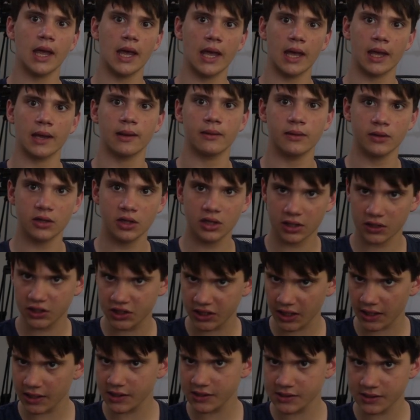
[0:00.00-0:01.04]
And you can
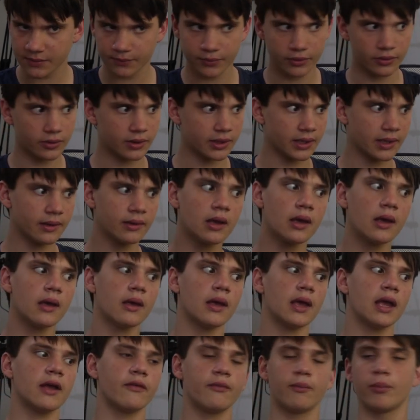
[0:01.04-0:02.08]
change the boolean.
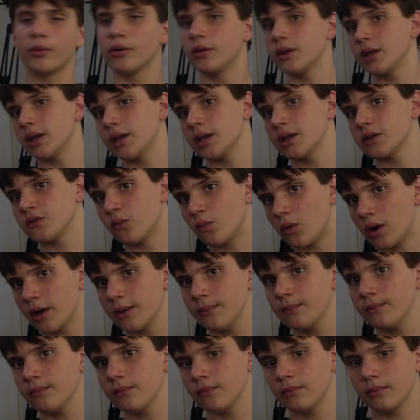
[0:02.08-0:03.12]
If boolean is
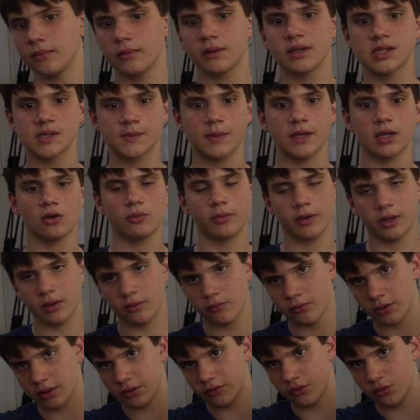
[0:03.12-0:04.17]
1, the speaker will be
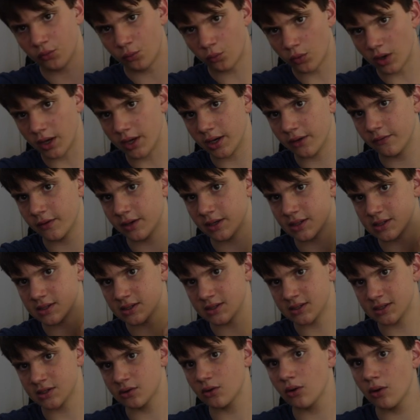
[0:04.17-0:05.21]
written to 1. If it is
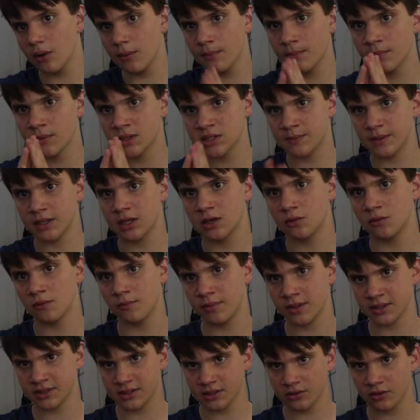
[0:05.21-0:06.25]
0, the speaker will
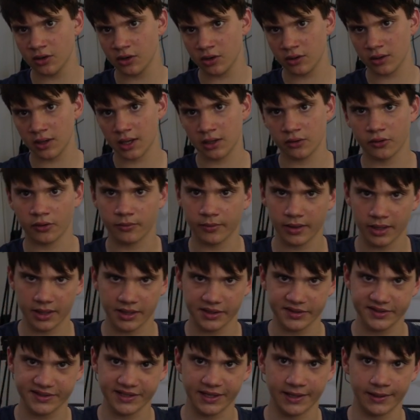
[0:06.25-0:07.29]
be 0 and not make
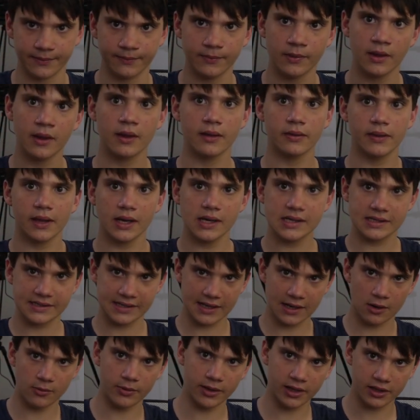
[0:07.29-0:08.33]
a sound. That is
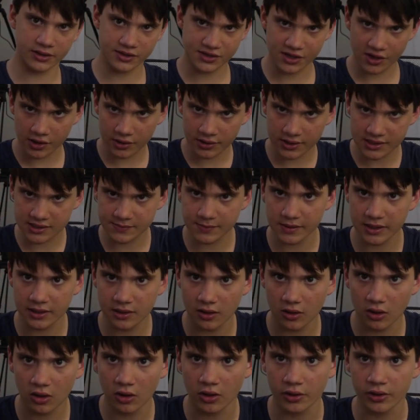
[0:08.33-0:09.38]
how we can turn the speaker
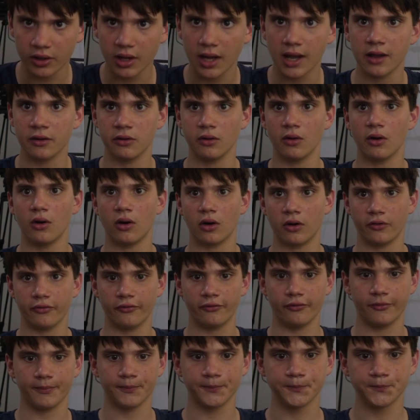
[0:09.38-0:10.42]
on and
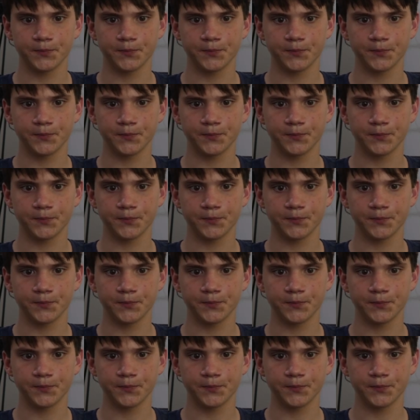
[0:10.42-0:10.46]
off.